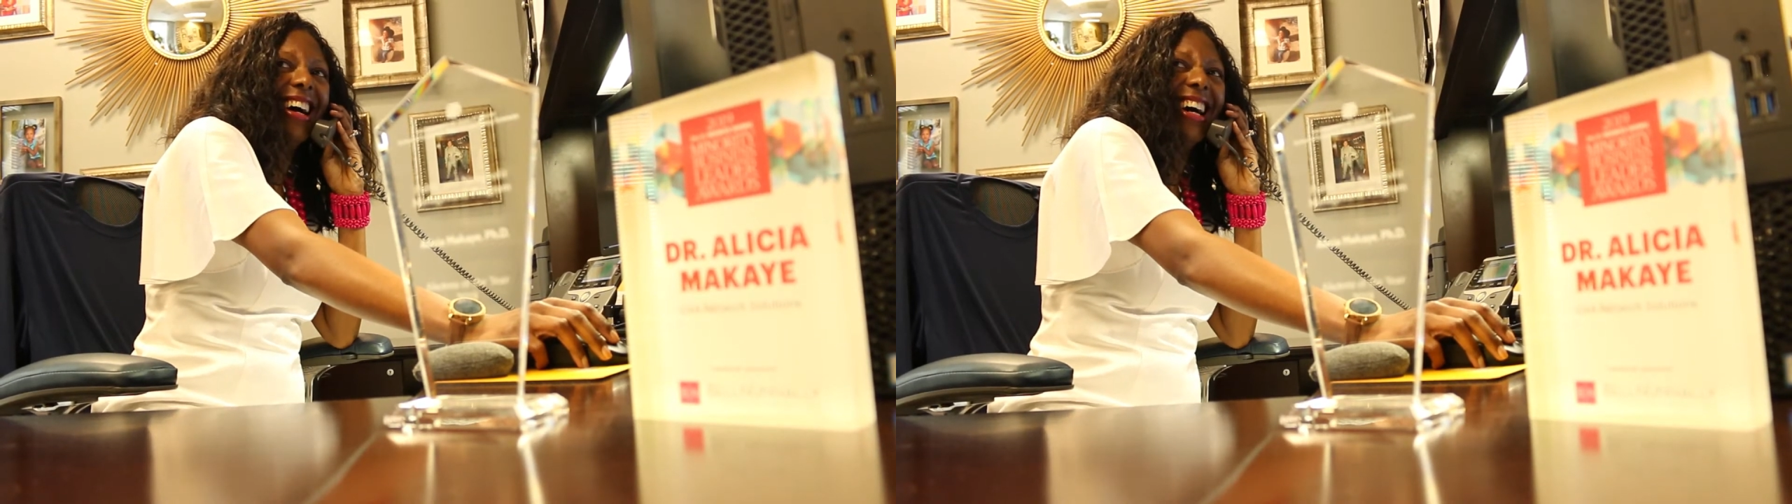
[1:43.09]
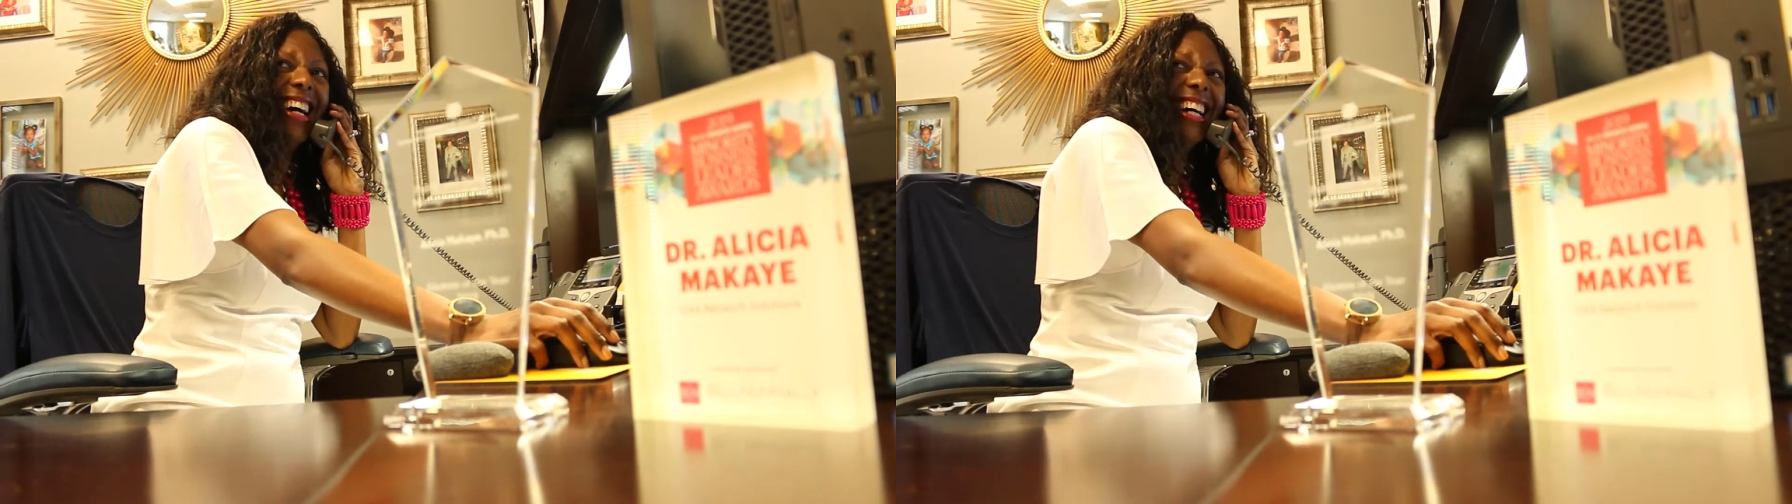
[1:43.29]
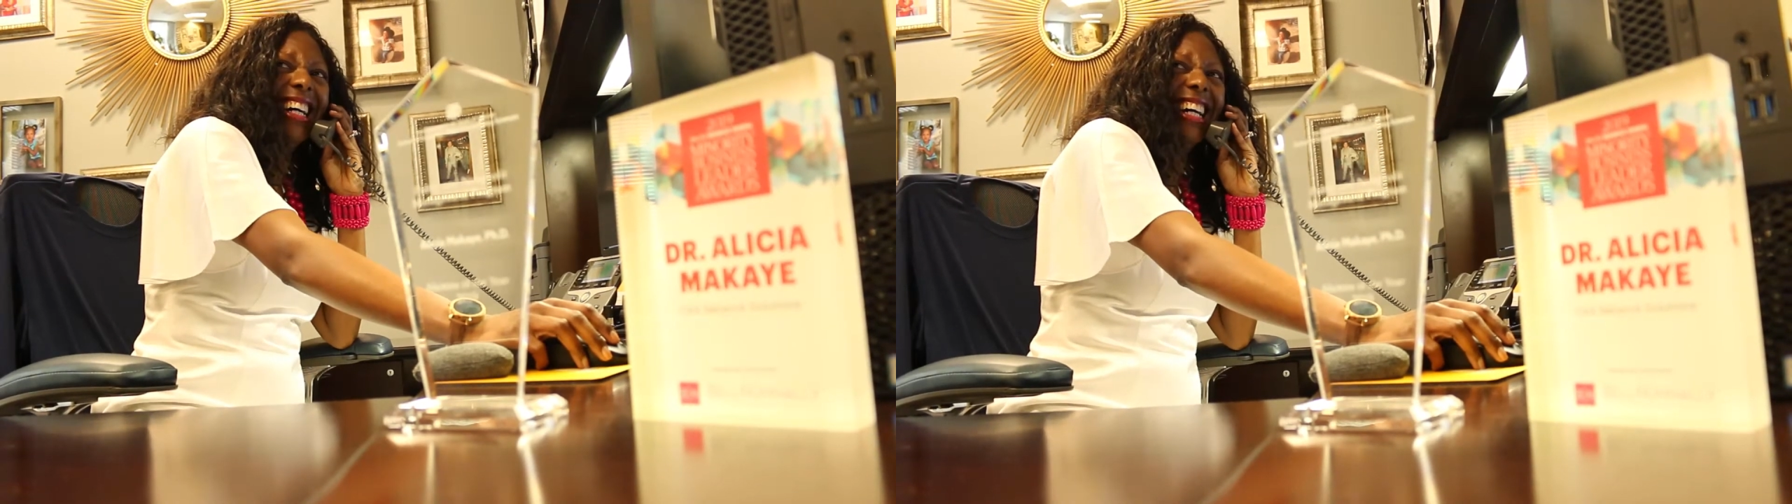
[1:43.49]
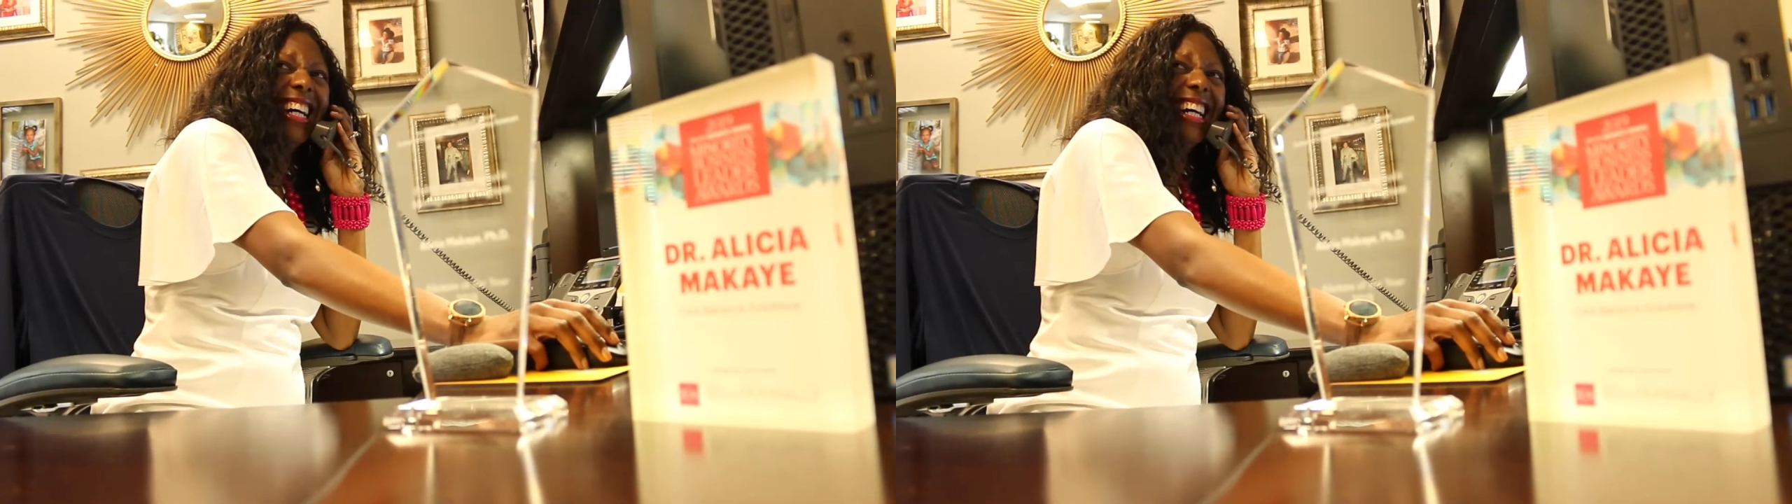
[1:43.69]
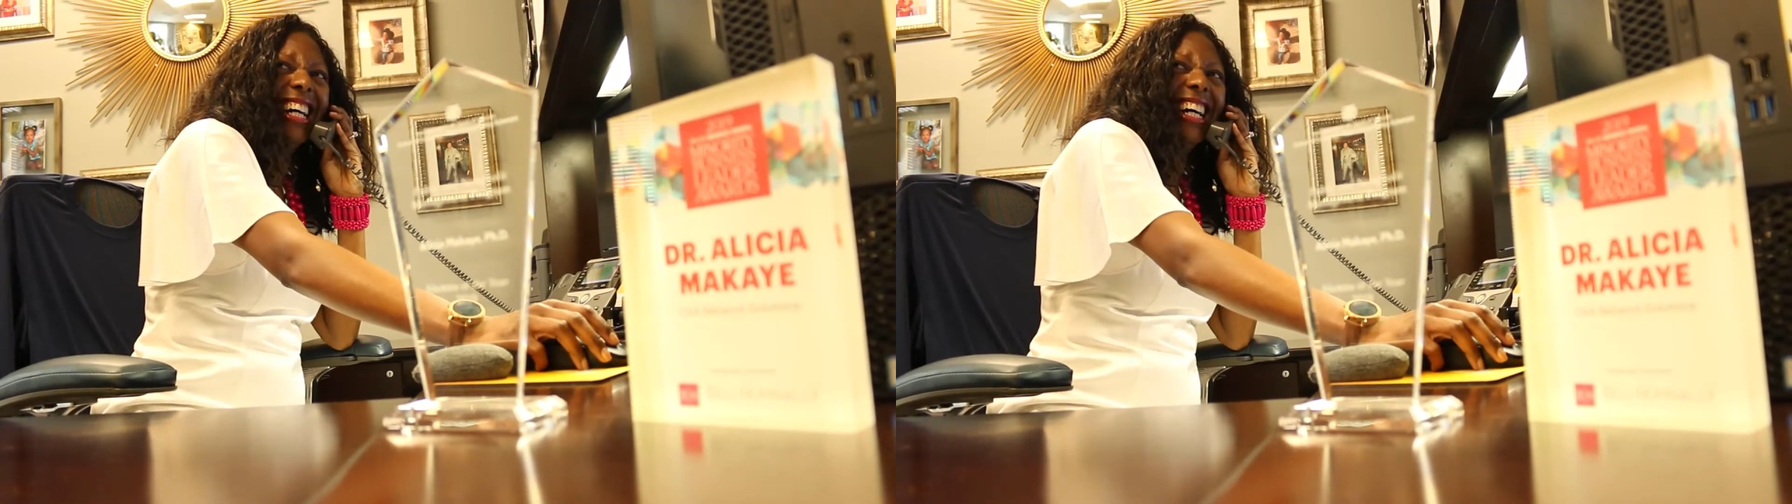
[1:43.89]
always
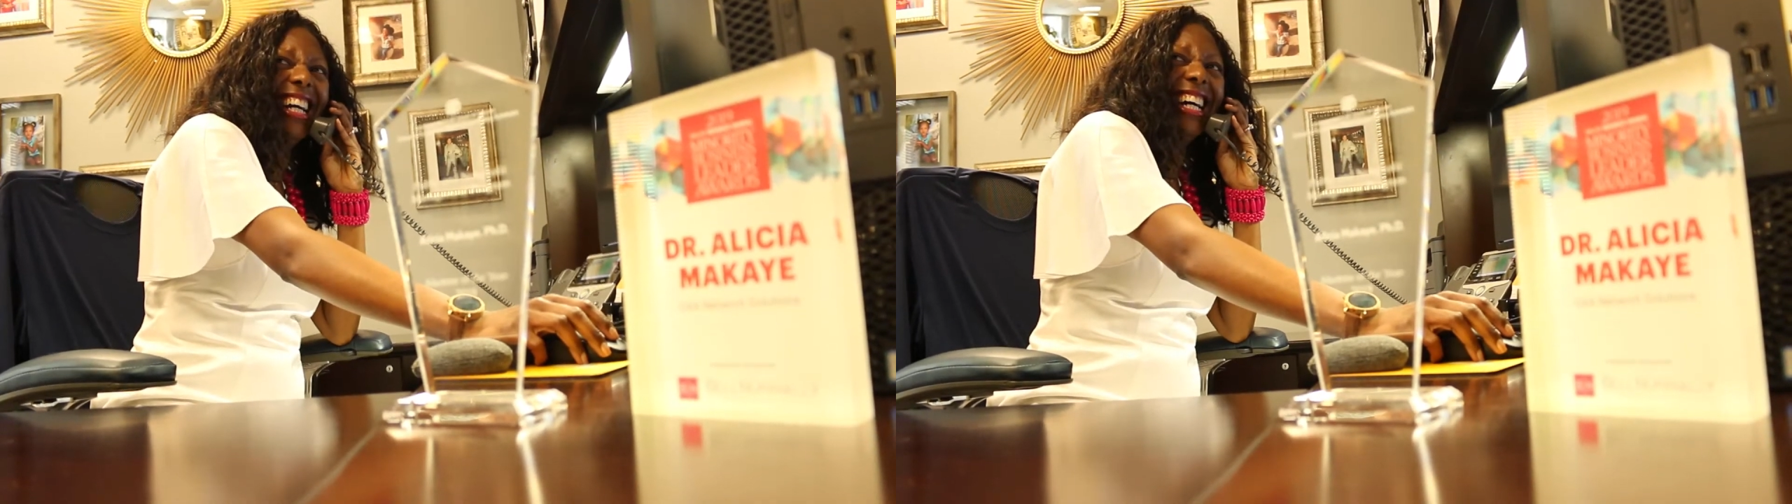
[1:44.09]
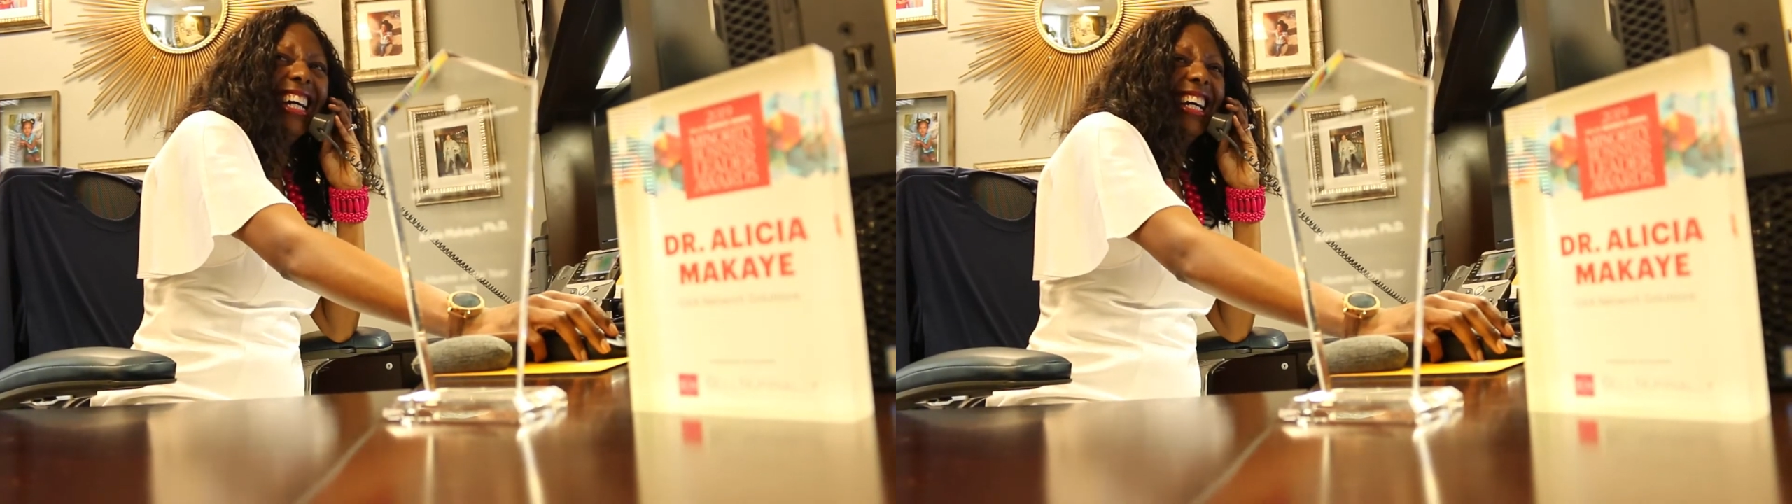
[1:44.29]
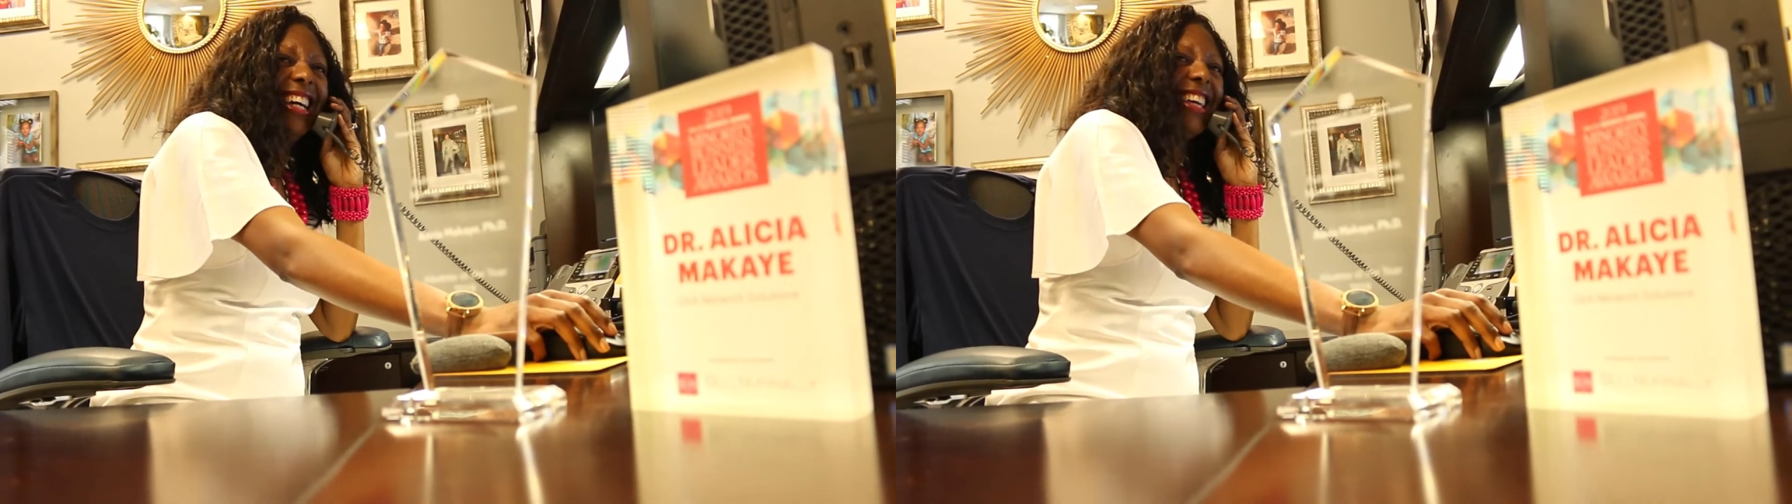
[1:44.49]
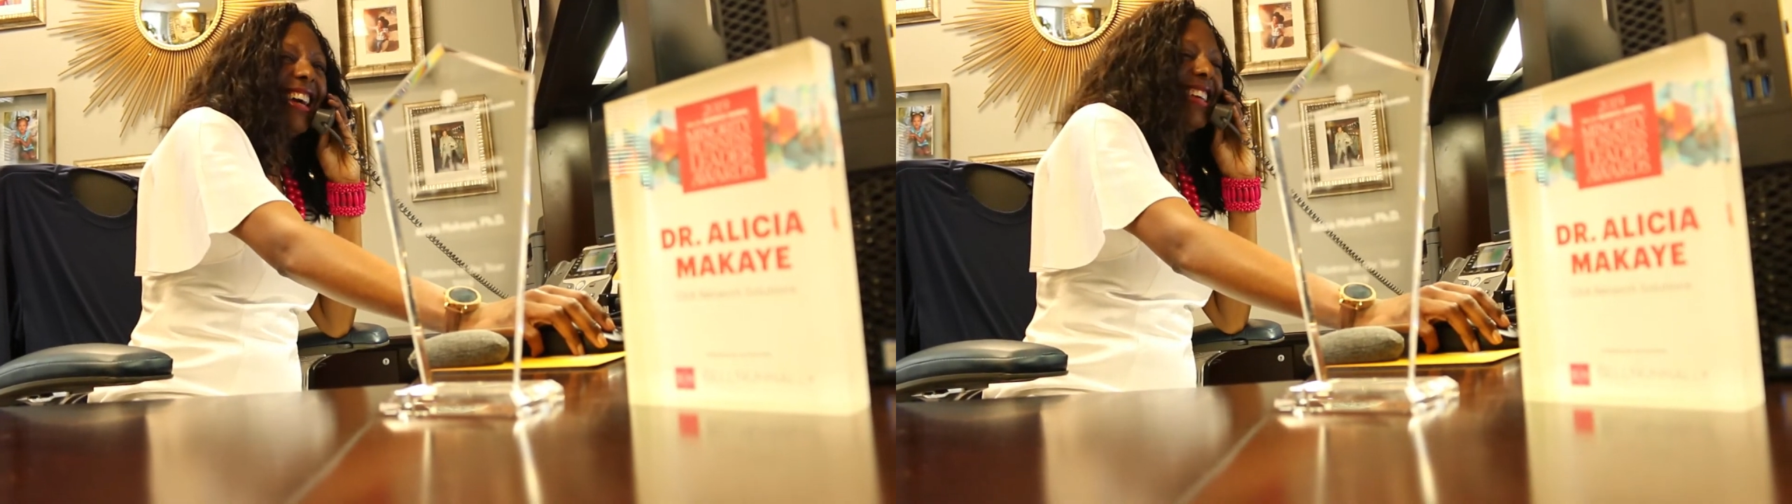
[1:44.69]
mysterious and